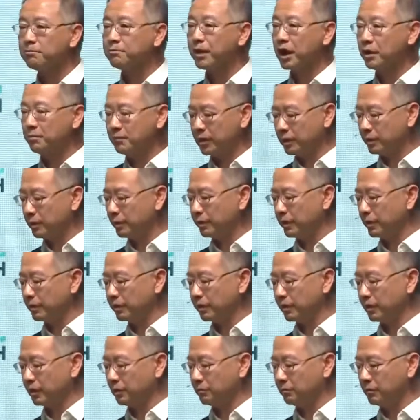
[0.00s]
payment
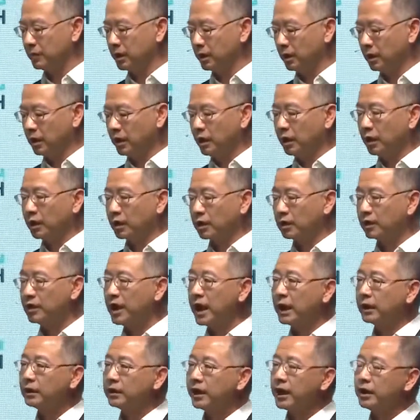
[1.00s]
system
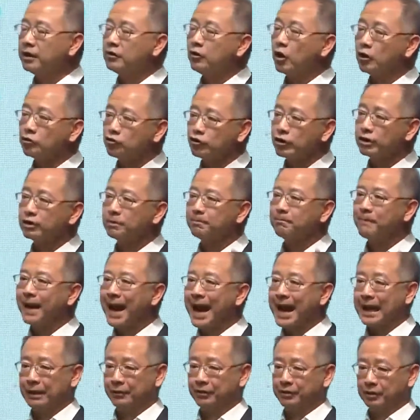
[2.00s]
connecting not just
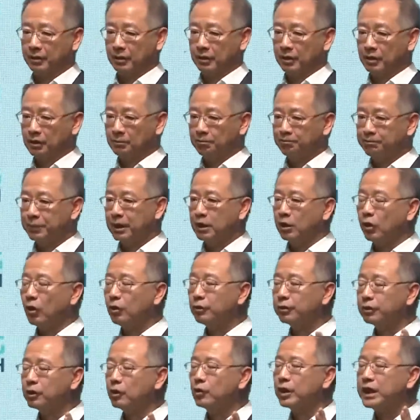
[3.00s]
banks, but
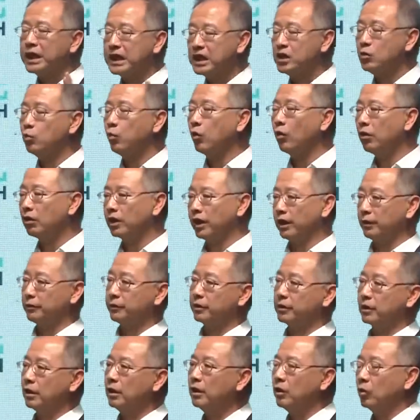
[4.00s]
also
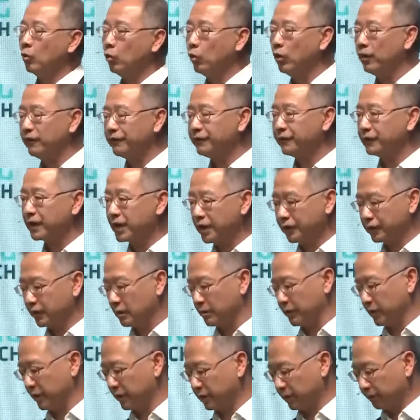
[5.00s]
e-wallets with
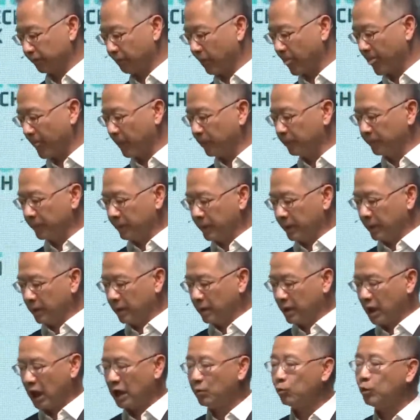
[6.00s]
customers.
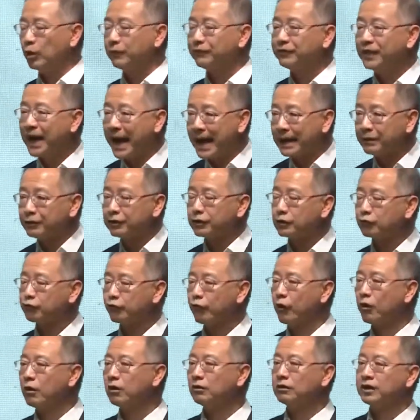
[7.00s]
And with that
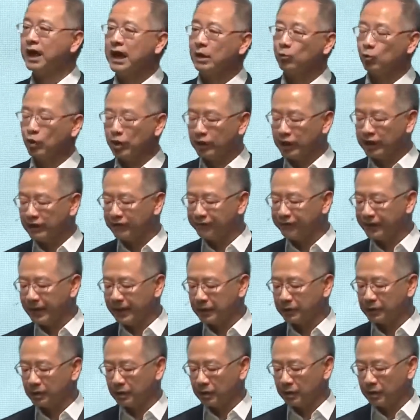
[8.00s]
strong network
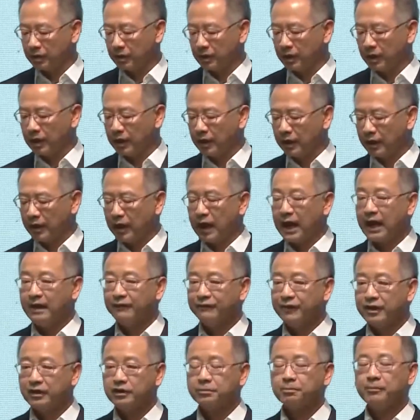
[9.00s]
effect,
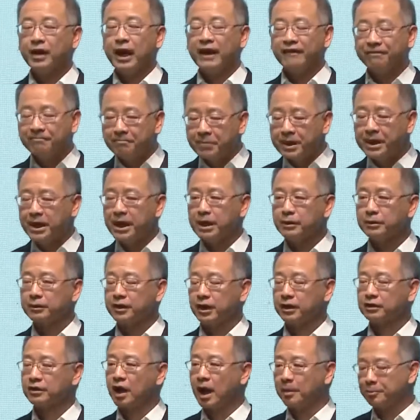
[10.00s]
FPS
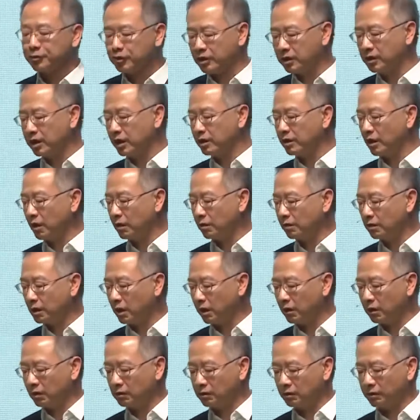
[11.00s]
adoption in Hong
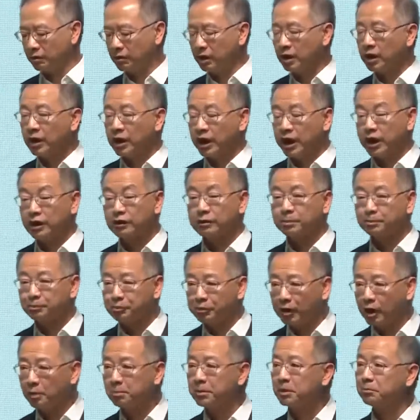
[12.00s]
Kong is
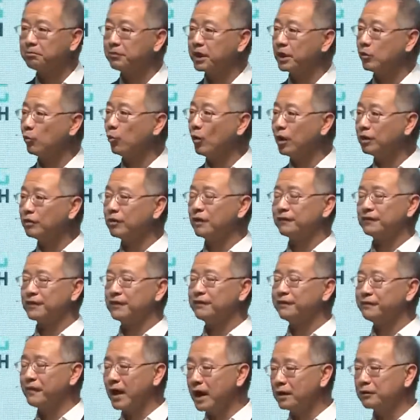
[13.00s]
probably one of the
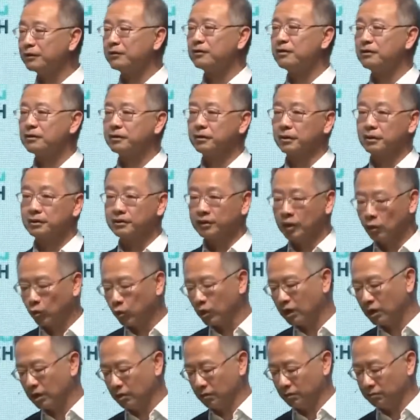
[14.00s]
fastest in the
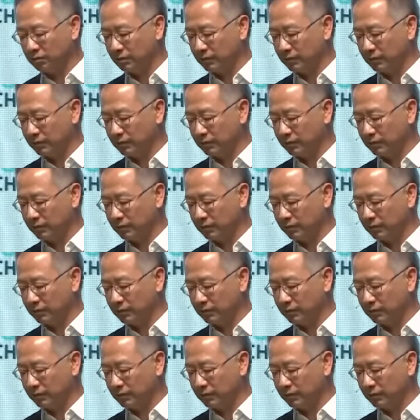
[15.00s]
world.